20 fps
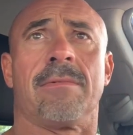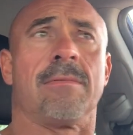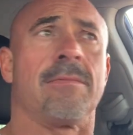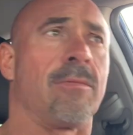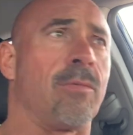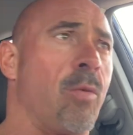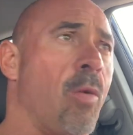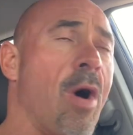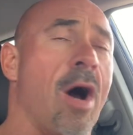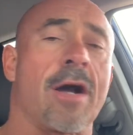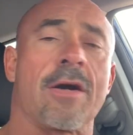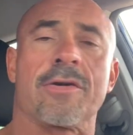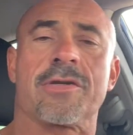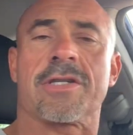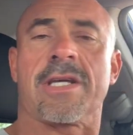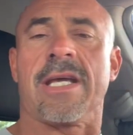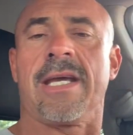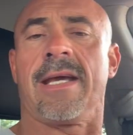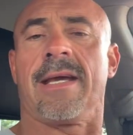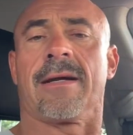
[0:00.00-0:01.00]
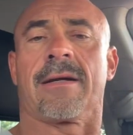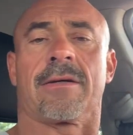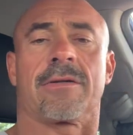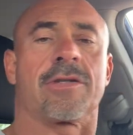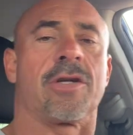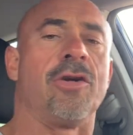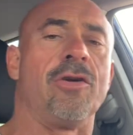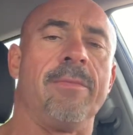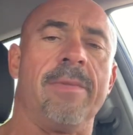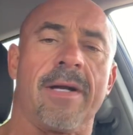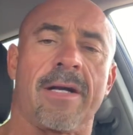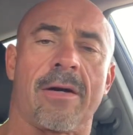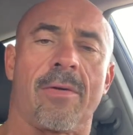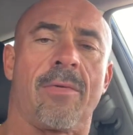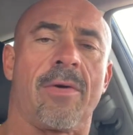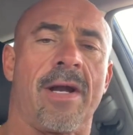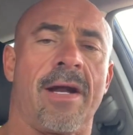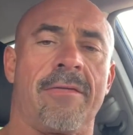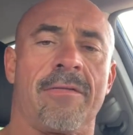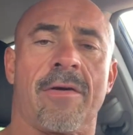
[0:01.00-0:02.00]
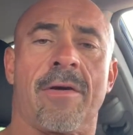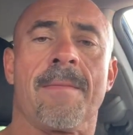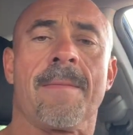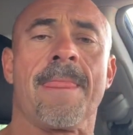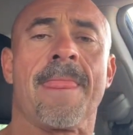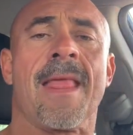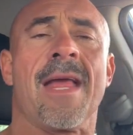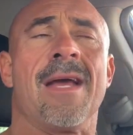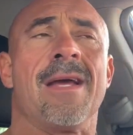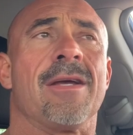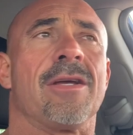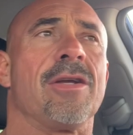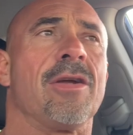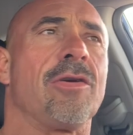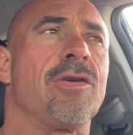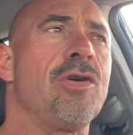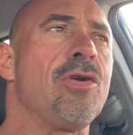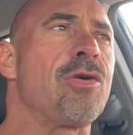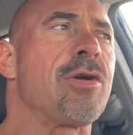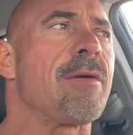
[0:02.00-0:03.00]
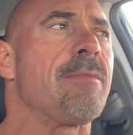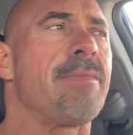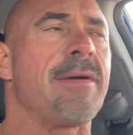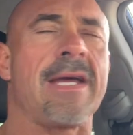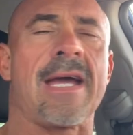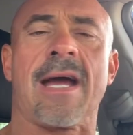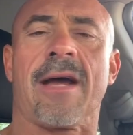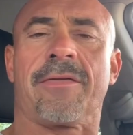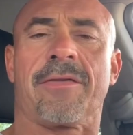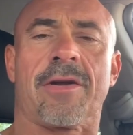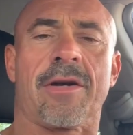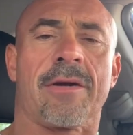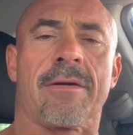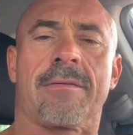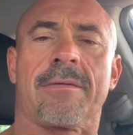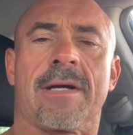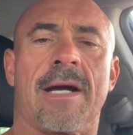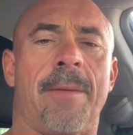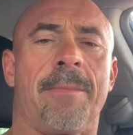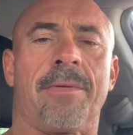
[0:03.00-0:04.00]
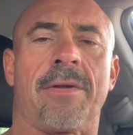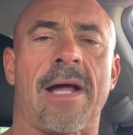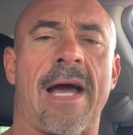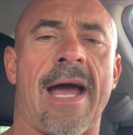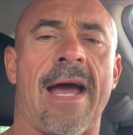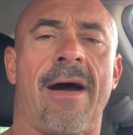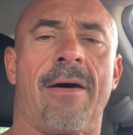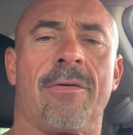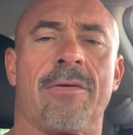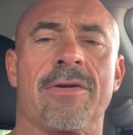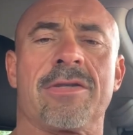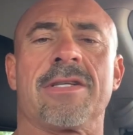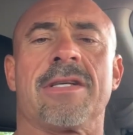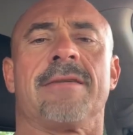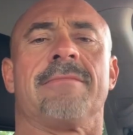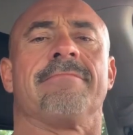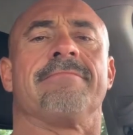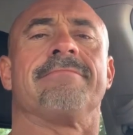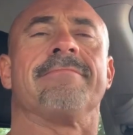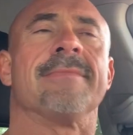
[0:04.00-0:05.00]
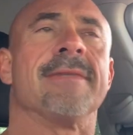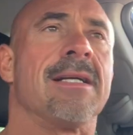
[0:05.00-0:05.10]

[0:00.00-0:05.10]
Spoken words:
water skiing or tubing or whatever, you can be out there a couple of hours and,